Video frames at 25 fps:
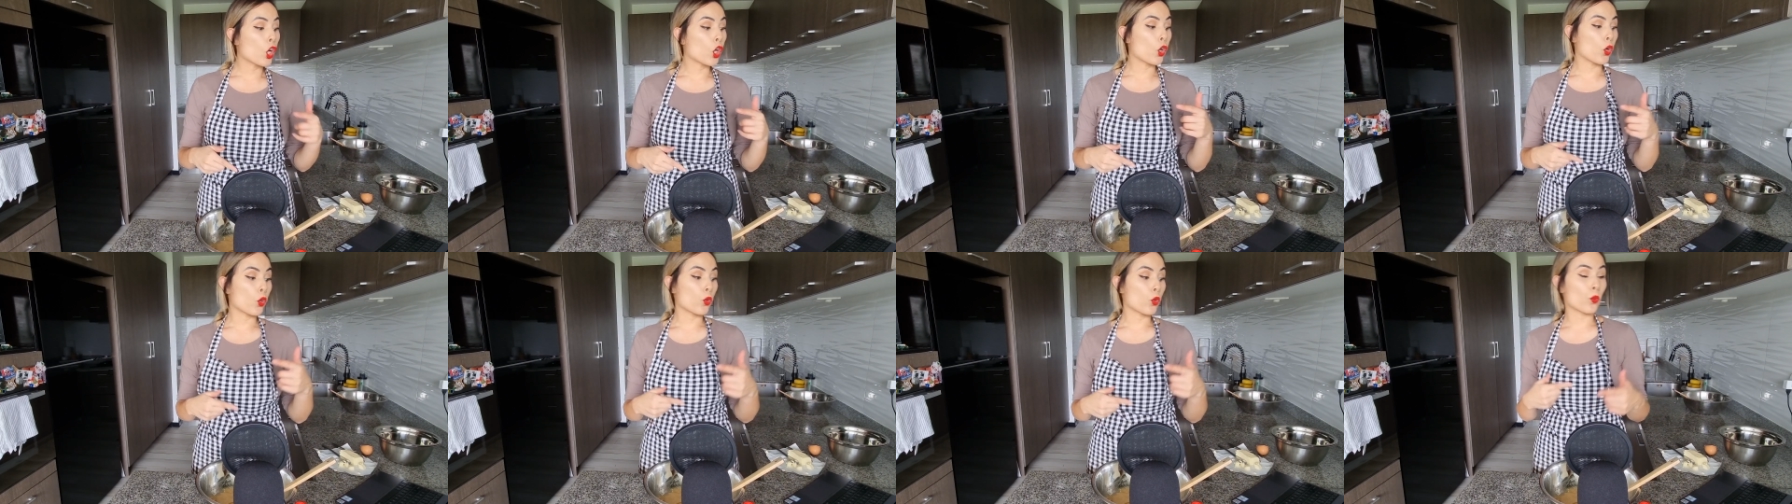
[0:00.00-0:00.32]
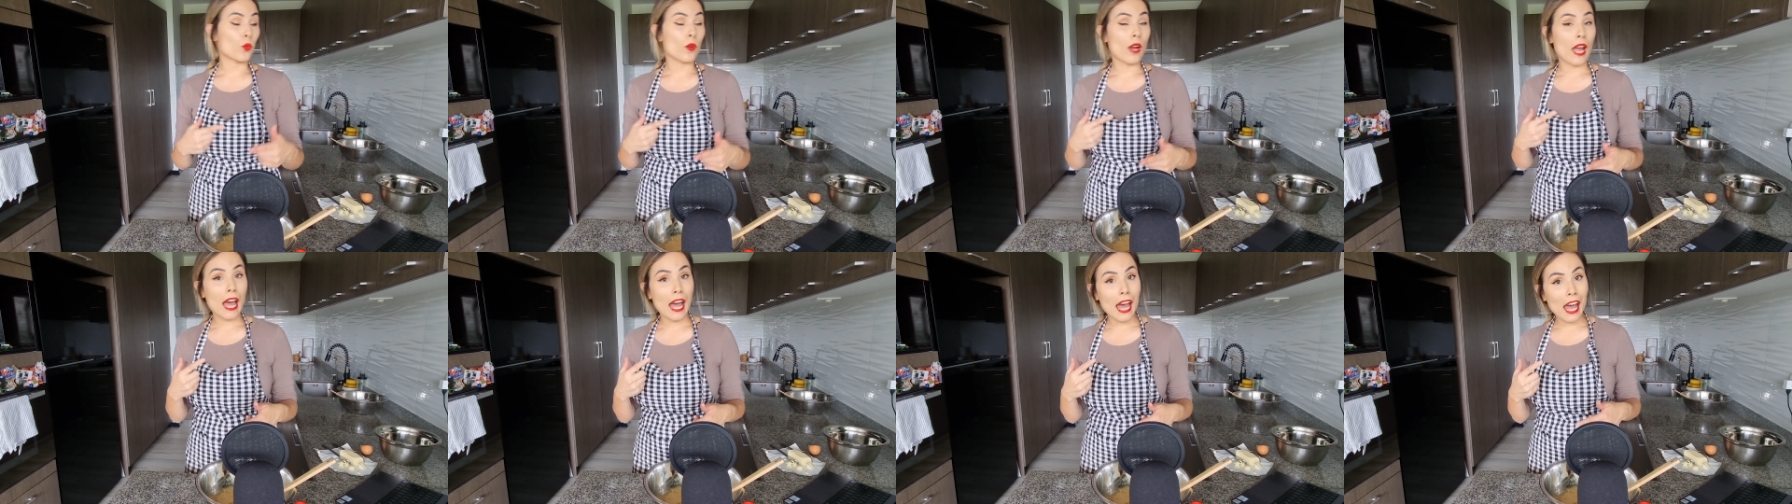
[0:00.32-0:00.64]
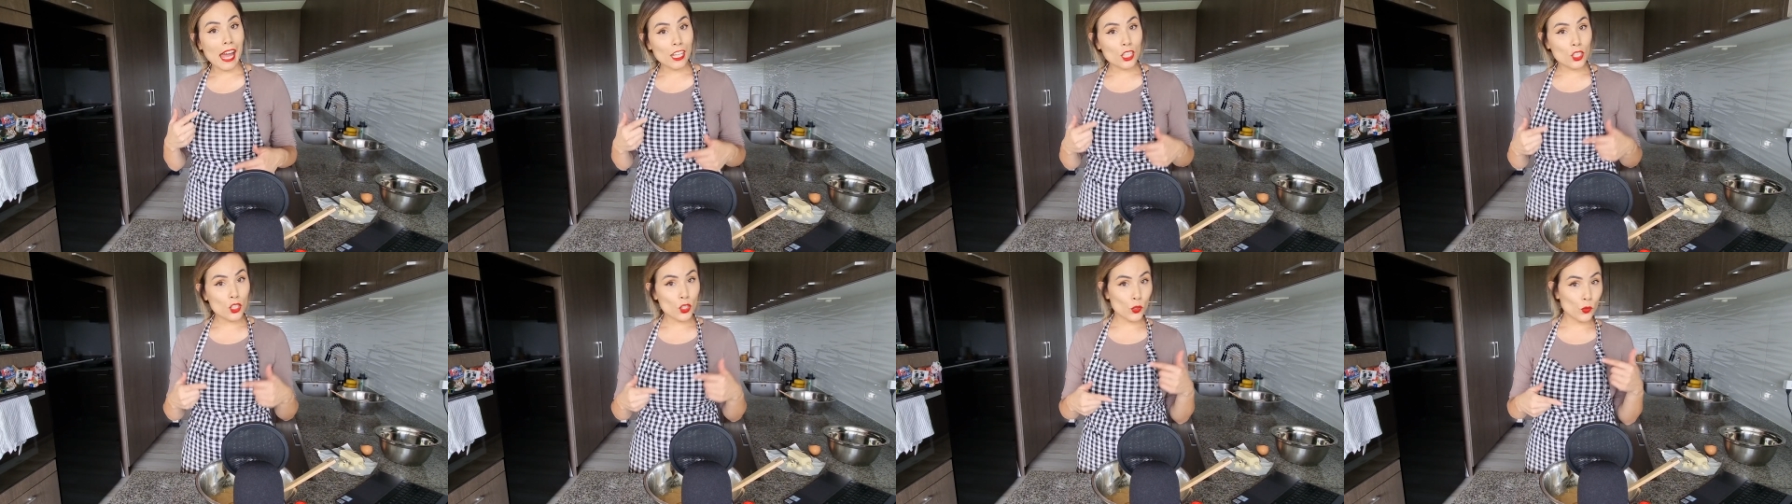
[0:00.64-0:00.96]

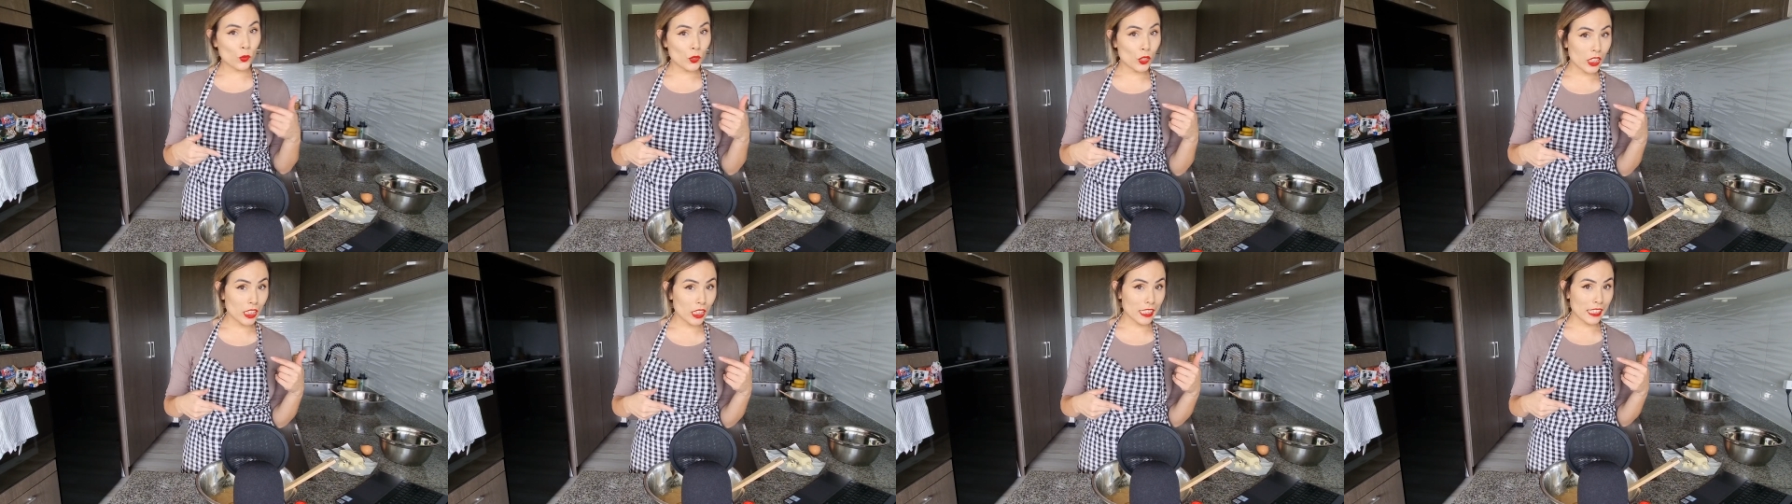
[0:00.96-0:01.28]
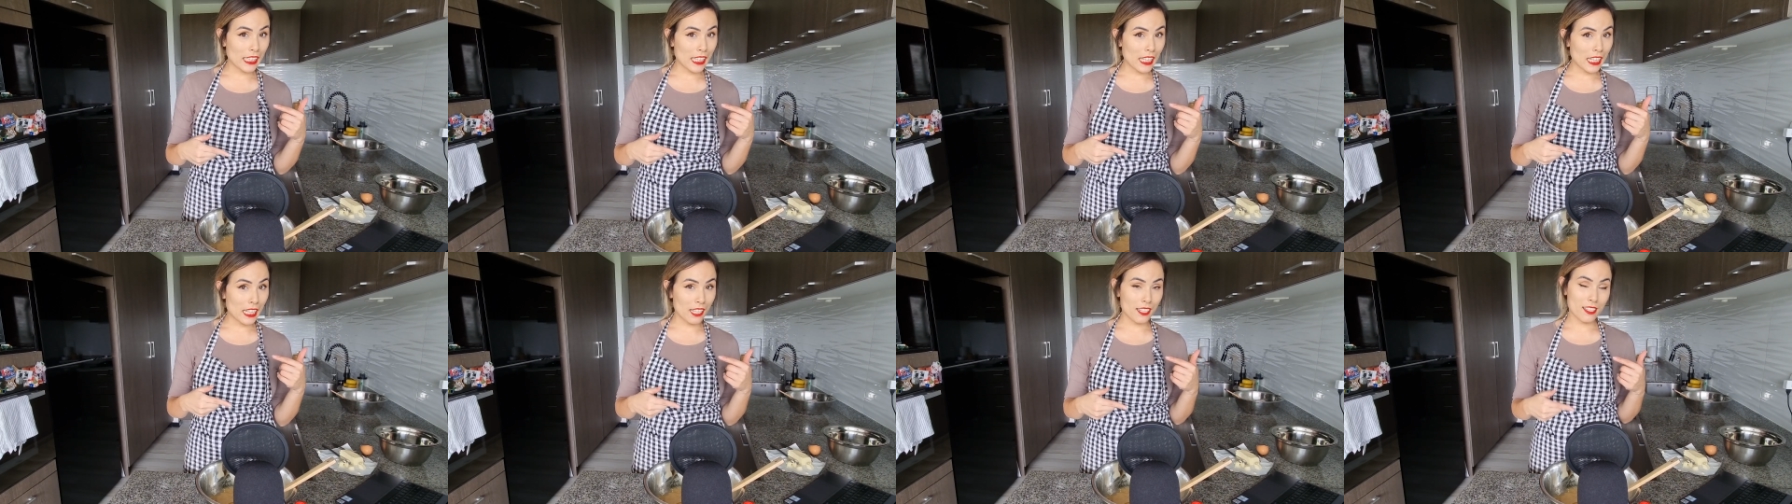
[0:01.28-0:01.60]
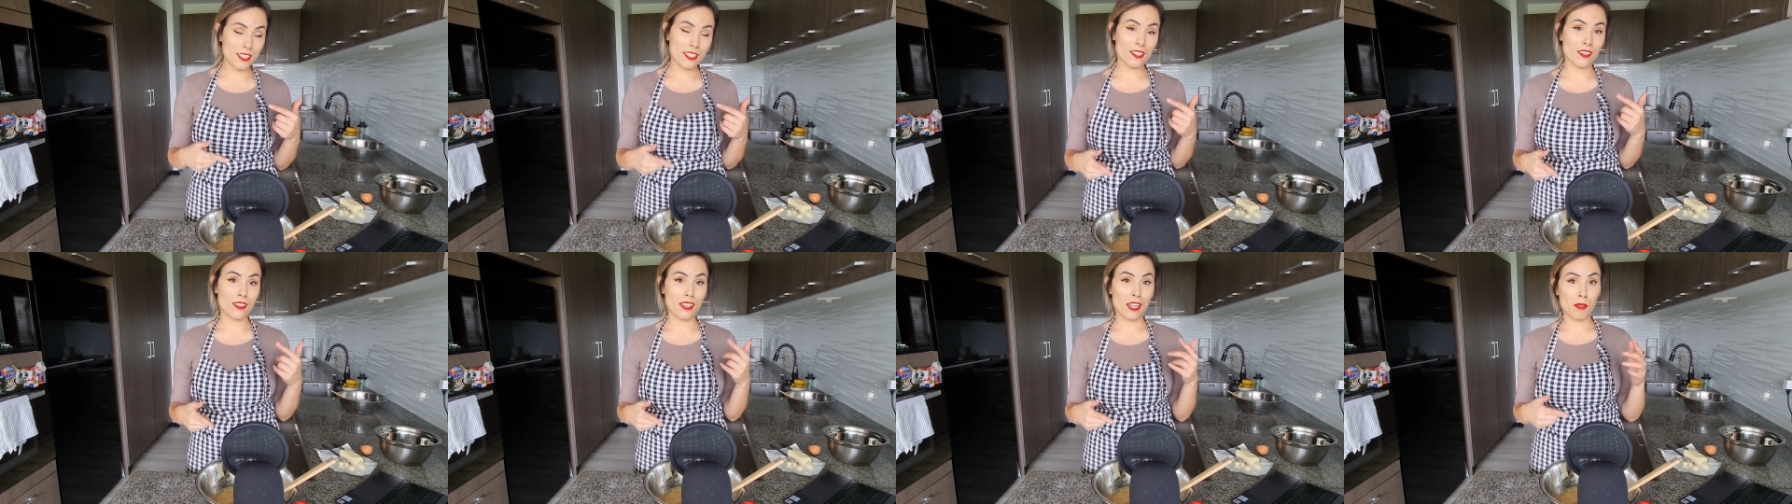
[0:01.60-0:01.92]
gradually,
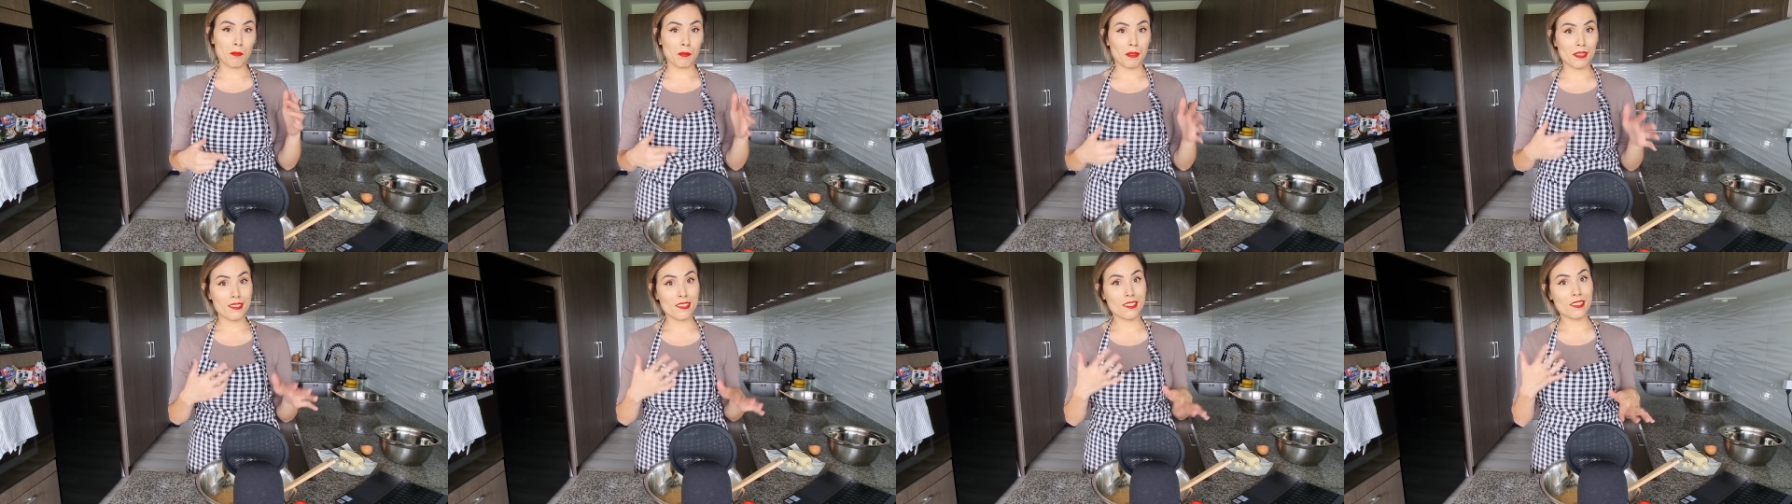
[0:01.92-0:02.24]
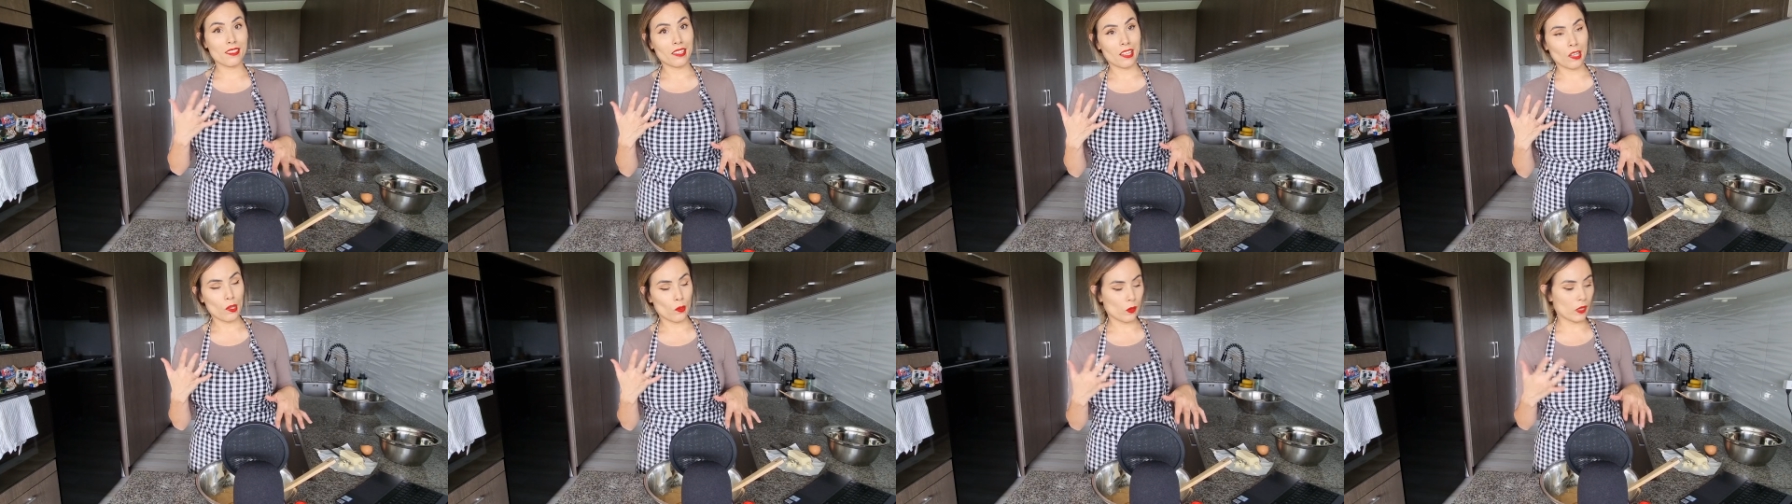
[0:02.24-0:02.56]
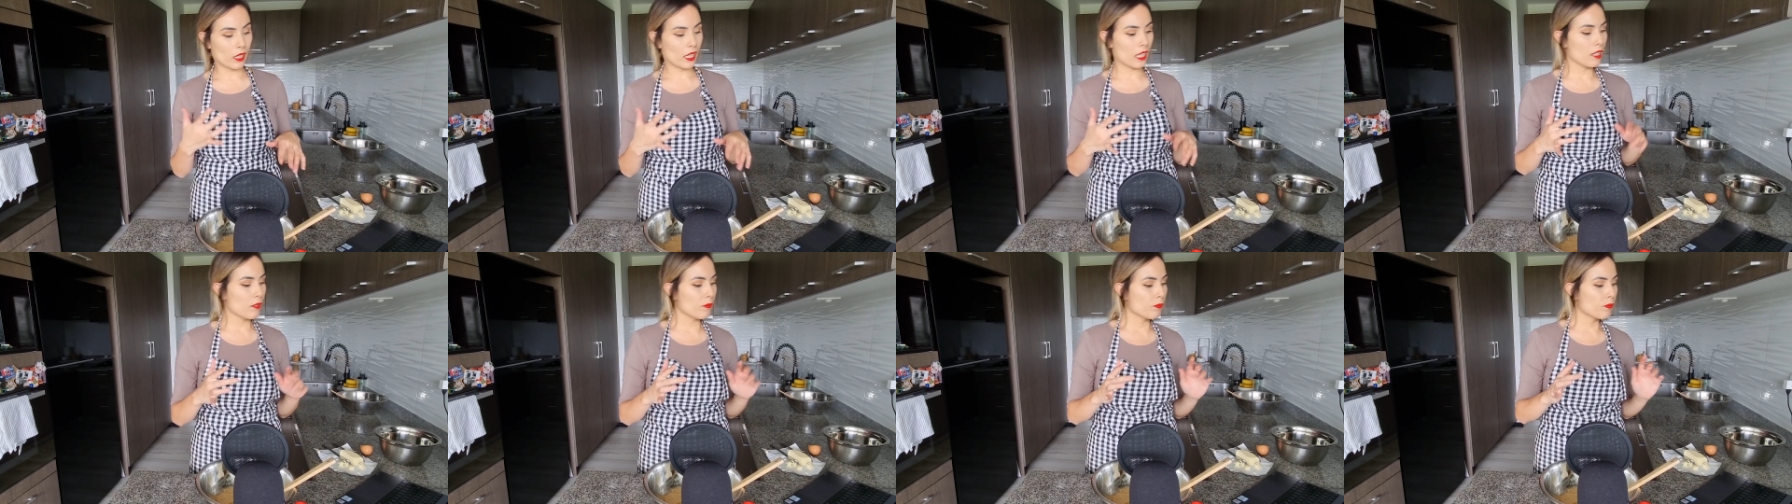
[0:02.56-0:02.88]
so that means
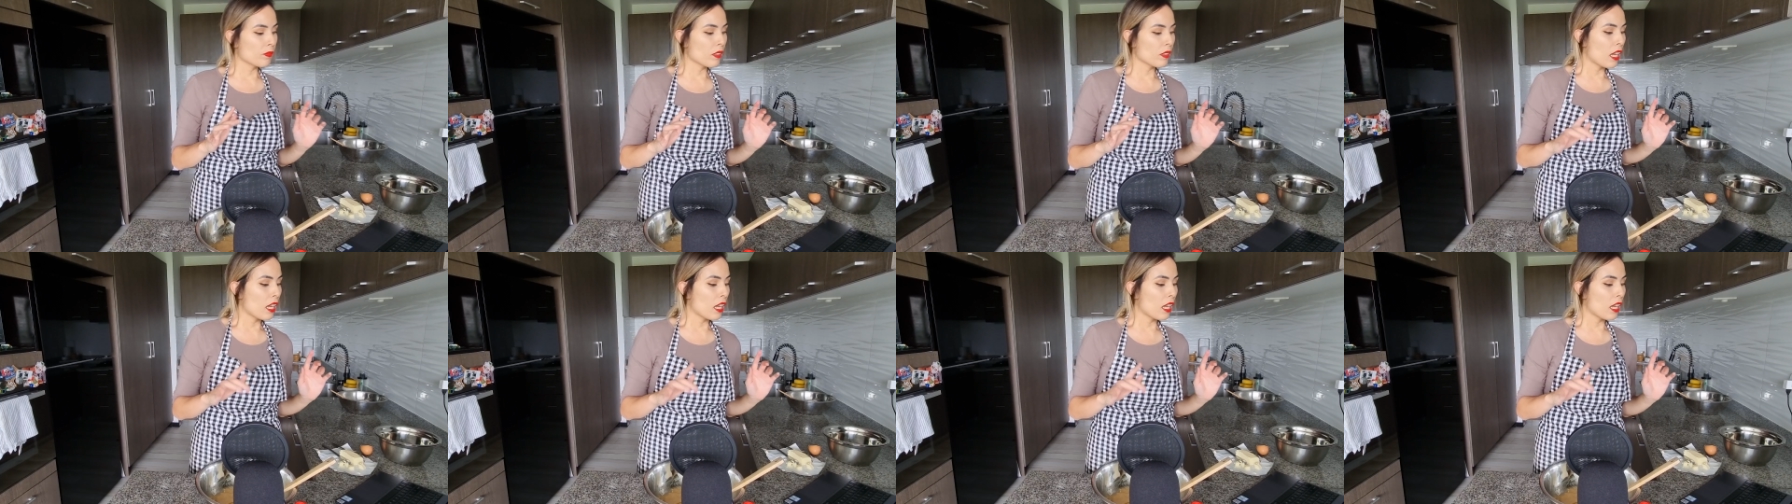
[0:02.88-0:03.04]
slowly,